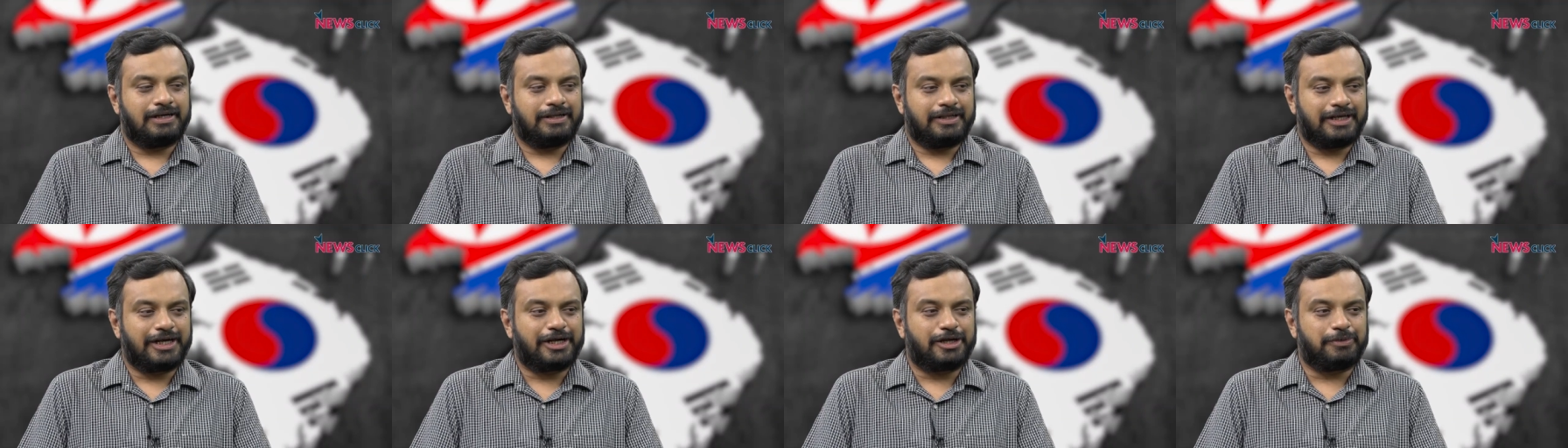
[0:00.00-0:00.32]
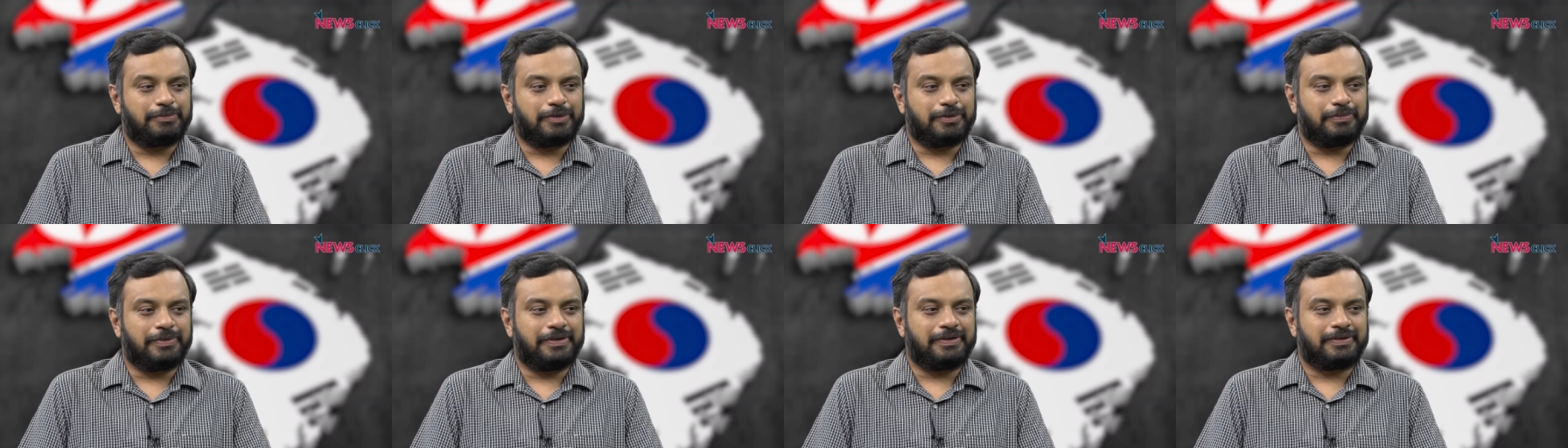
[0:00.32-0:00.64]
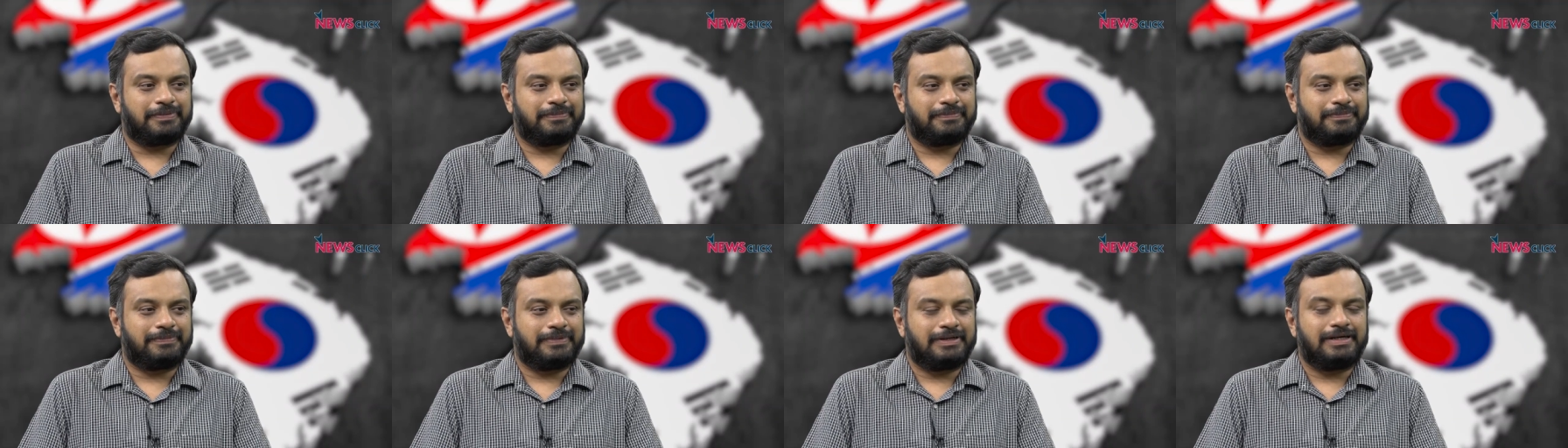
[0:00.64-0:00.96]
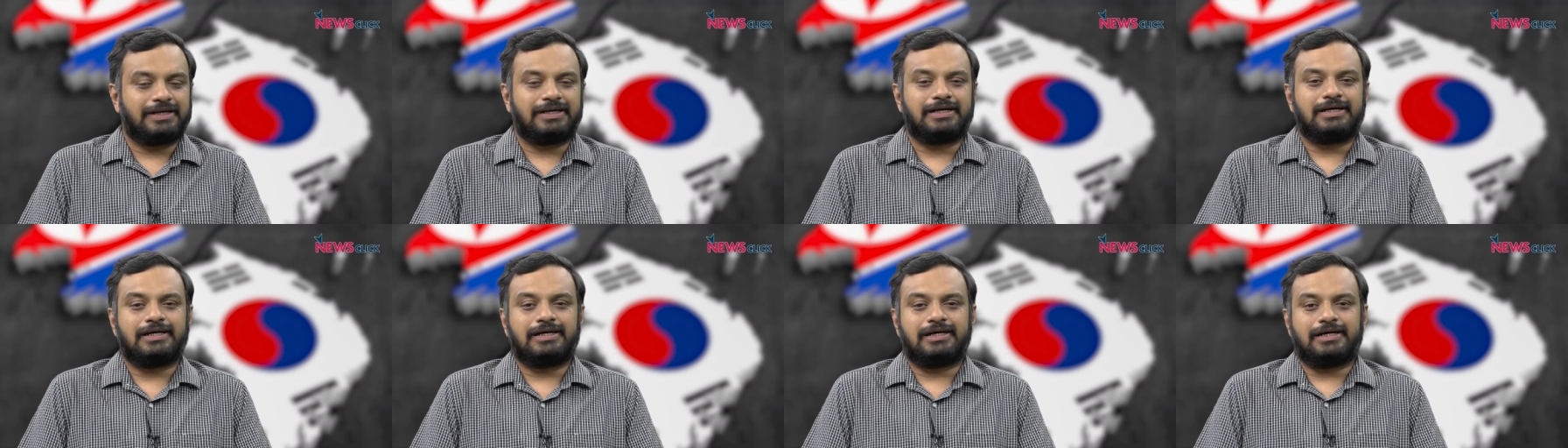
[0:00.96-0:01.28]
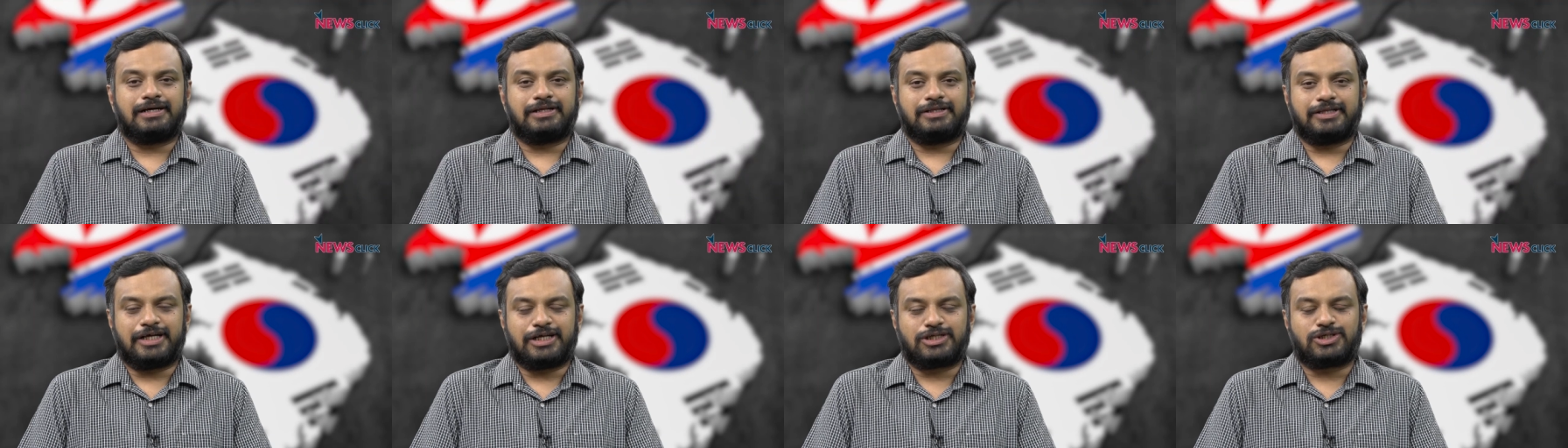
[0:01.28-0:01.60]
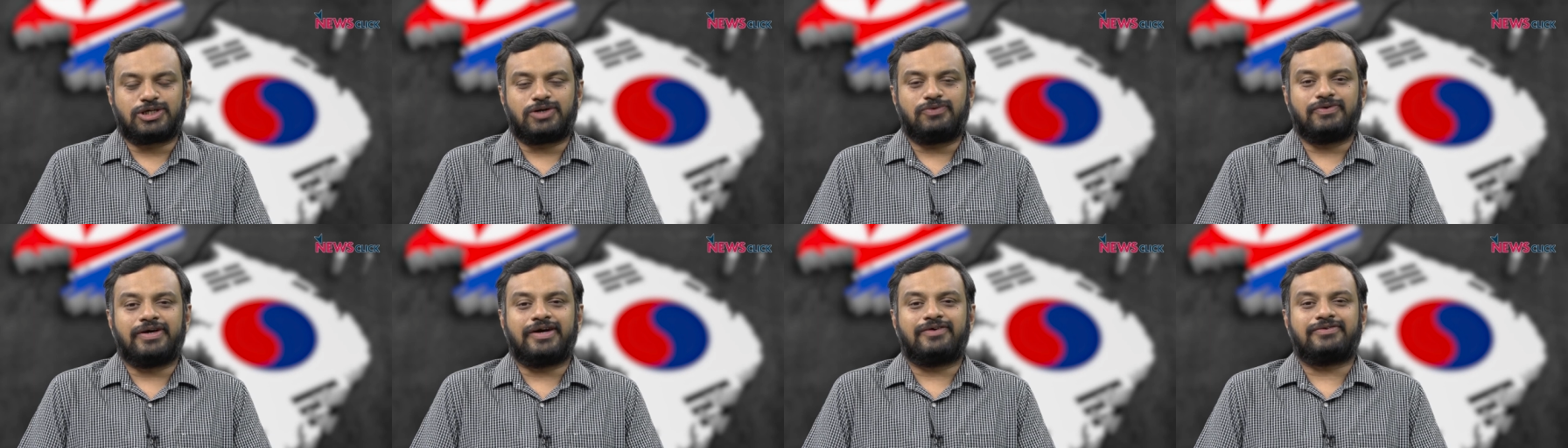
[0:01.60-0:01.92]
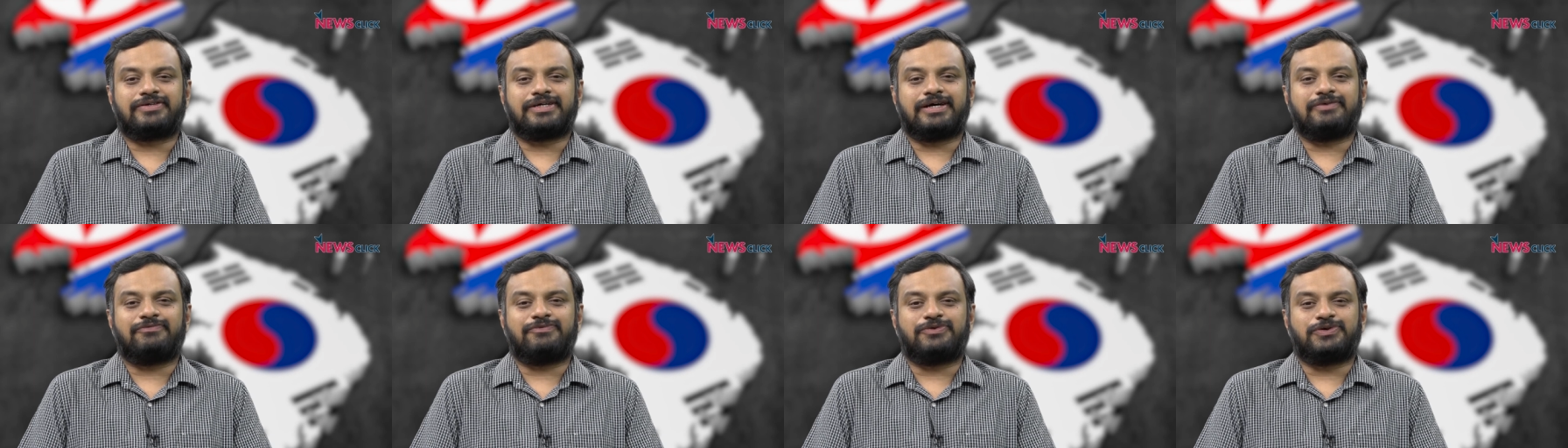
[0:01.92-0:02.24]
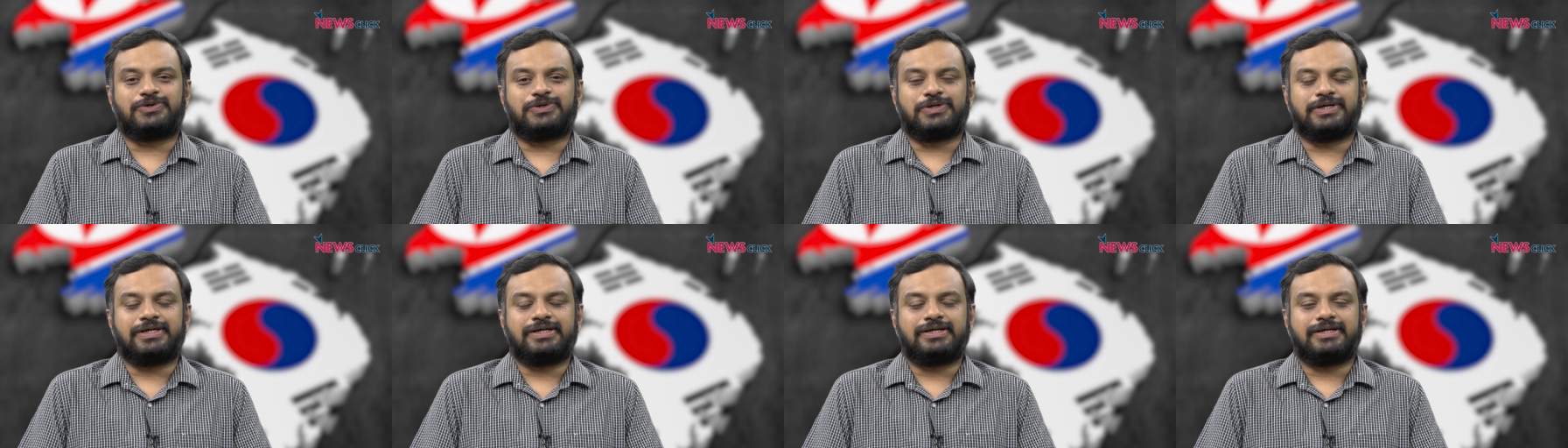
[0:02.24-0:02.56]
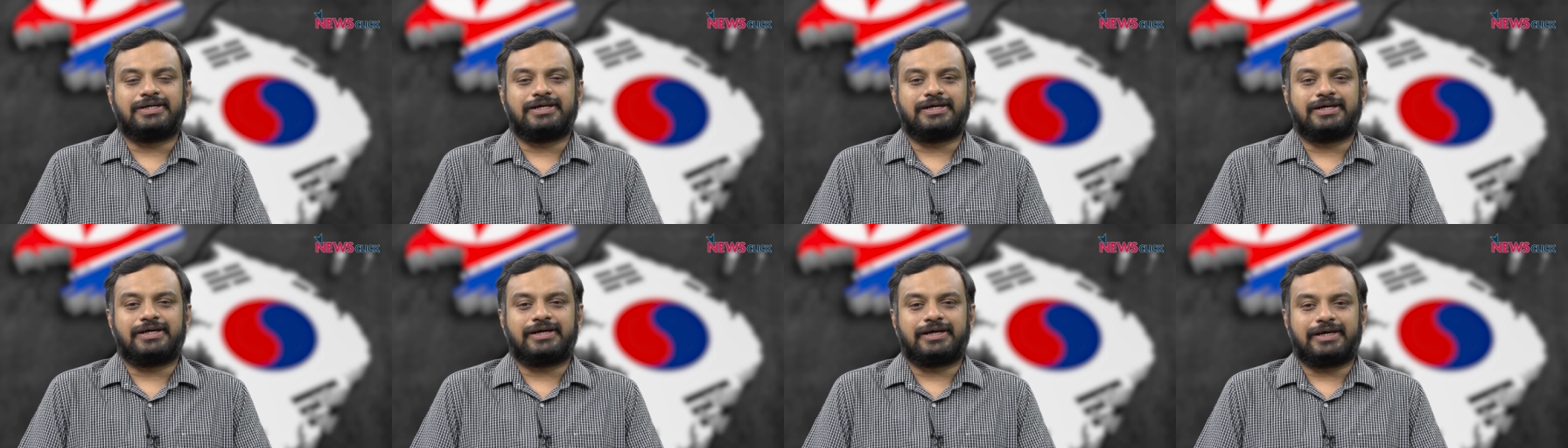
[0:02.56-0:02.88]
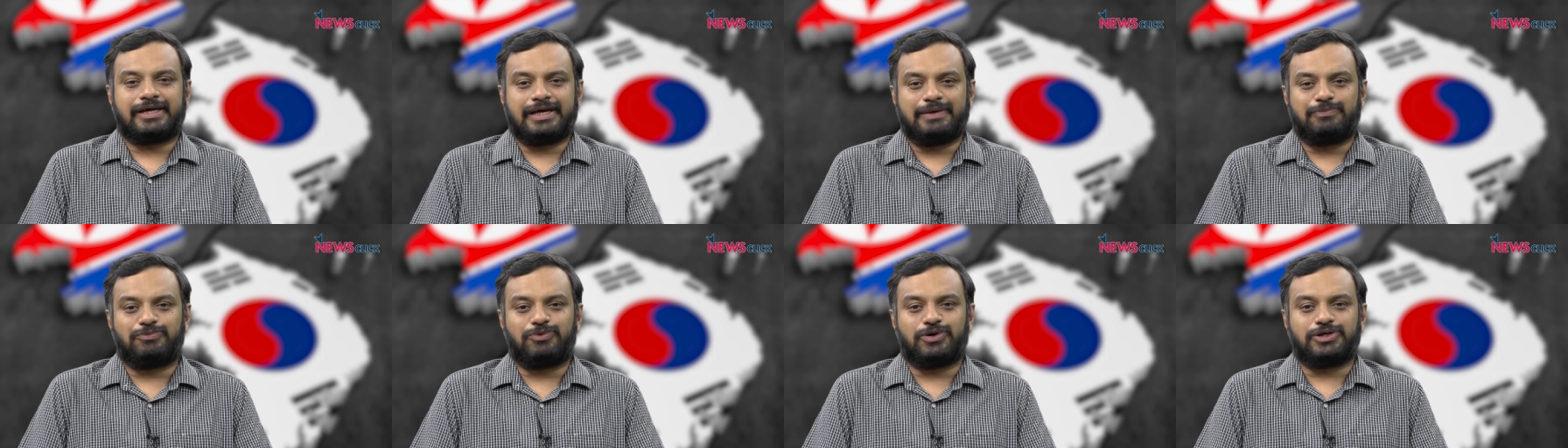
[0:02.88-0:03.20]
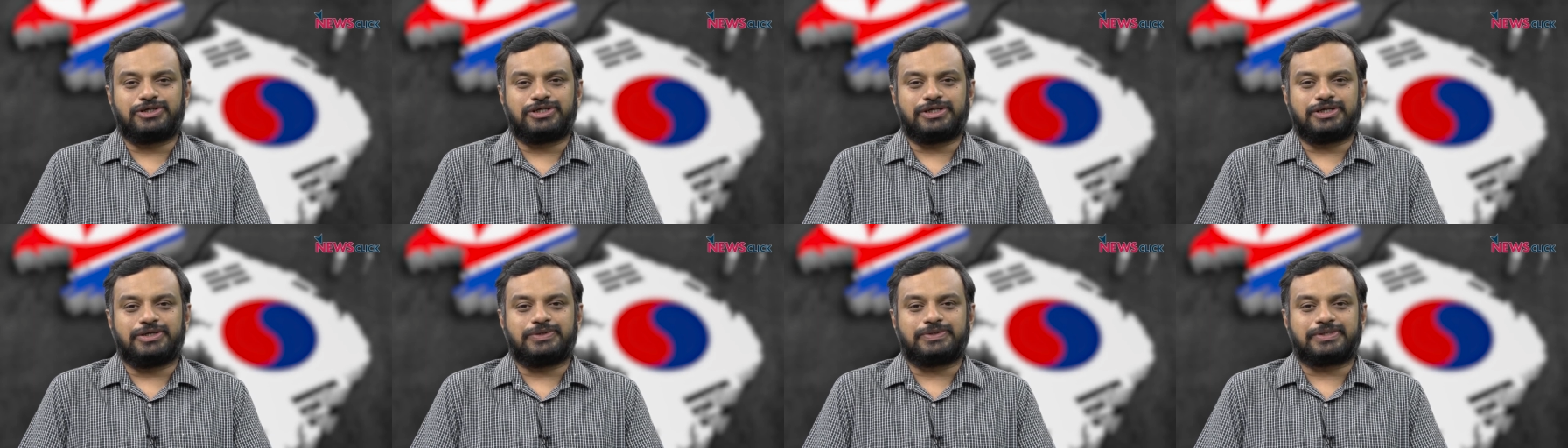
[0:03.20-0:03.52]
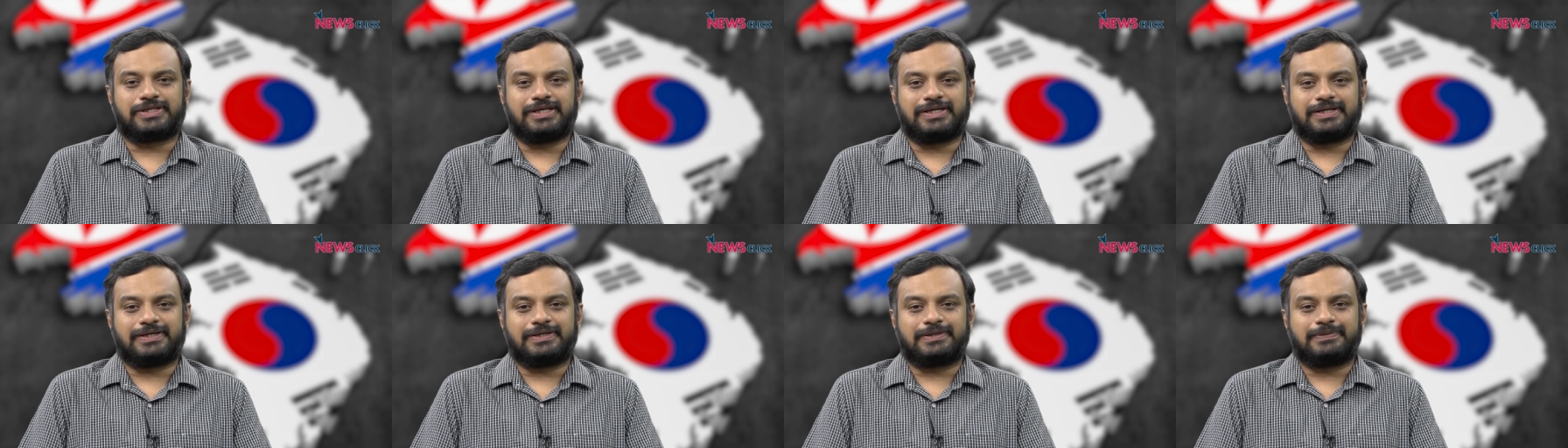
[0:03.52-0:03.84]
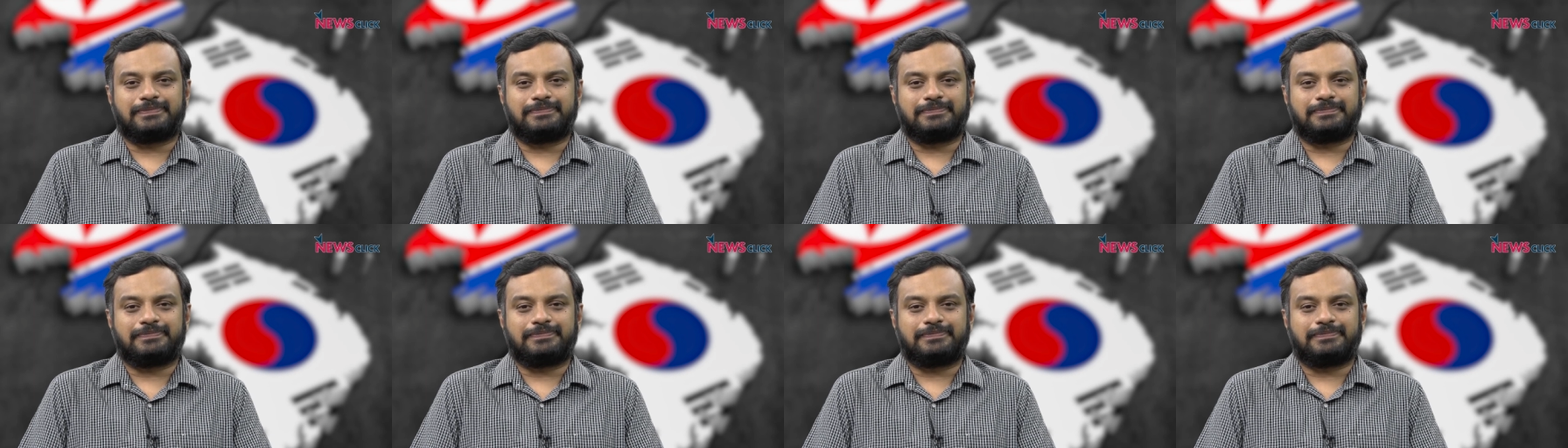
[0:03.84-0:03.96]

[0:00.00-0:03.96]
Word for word: Thank you, Prabir. That's all we have time for today. Keep watching NewsClick.